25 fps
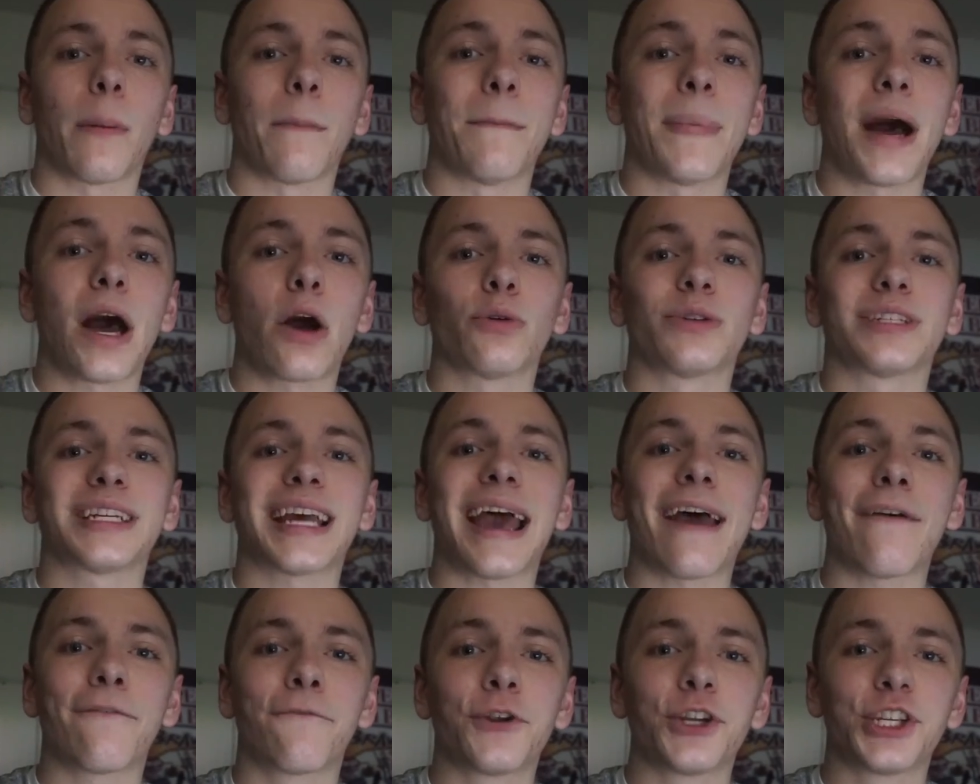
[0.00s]
amount
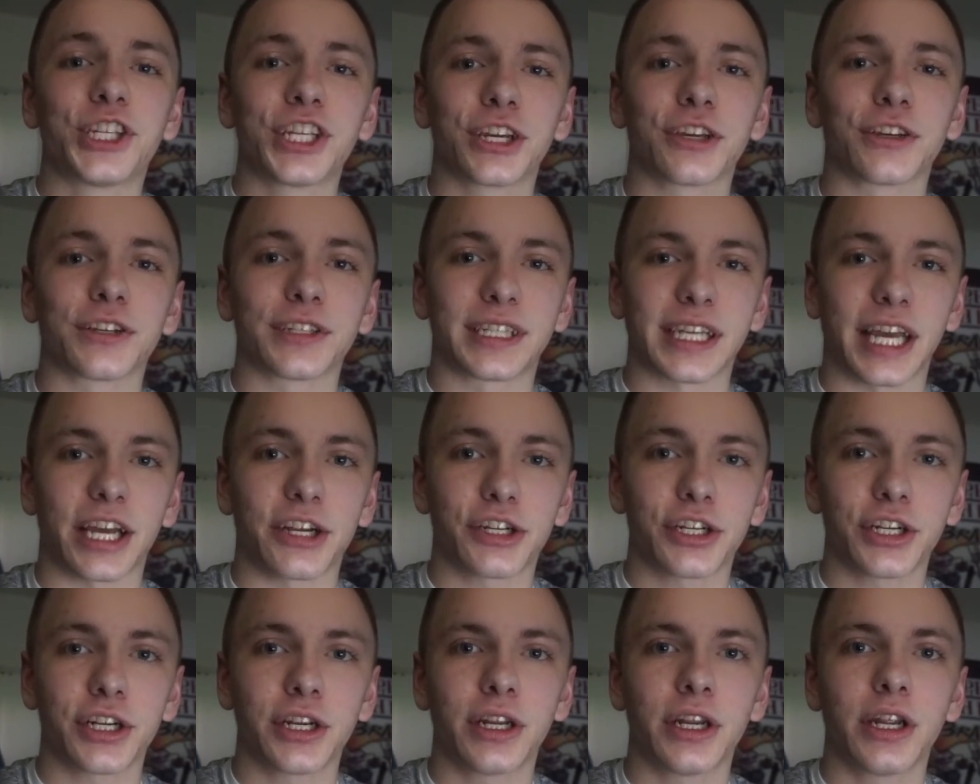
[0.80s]
every single
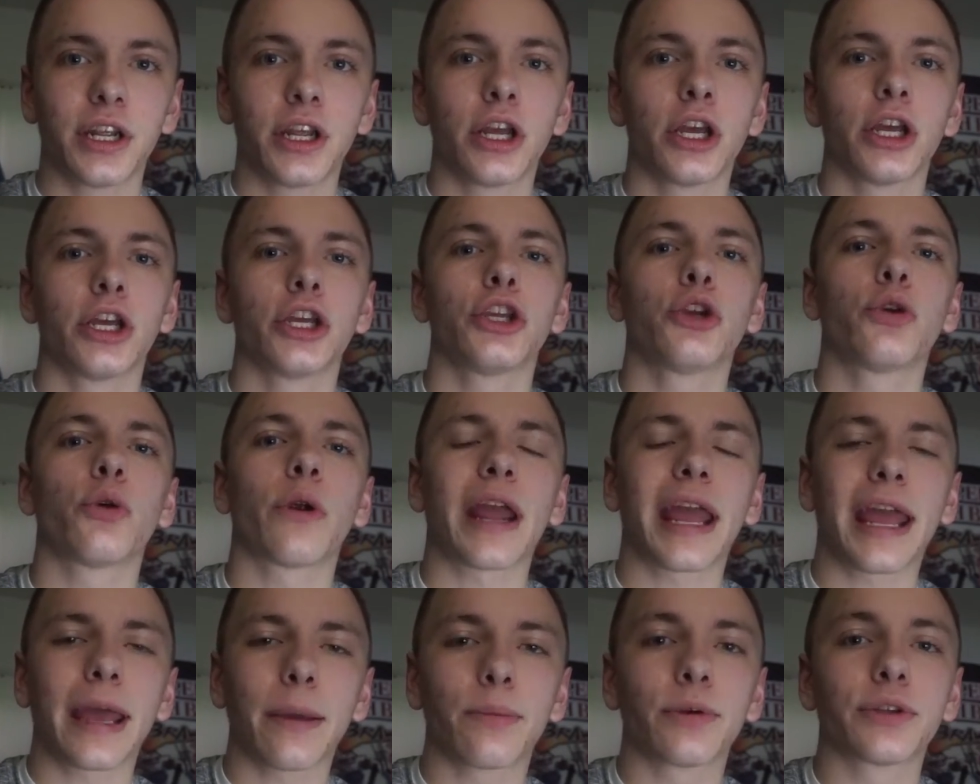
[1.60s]
session,
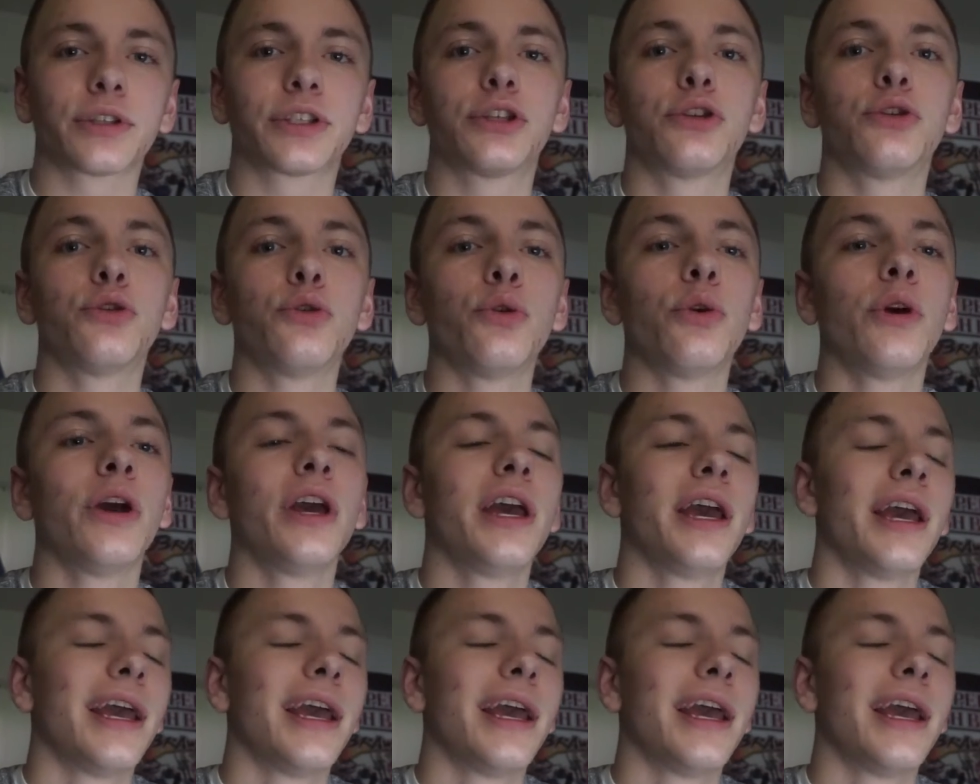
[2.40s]
you're able to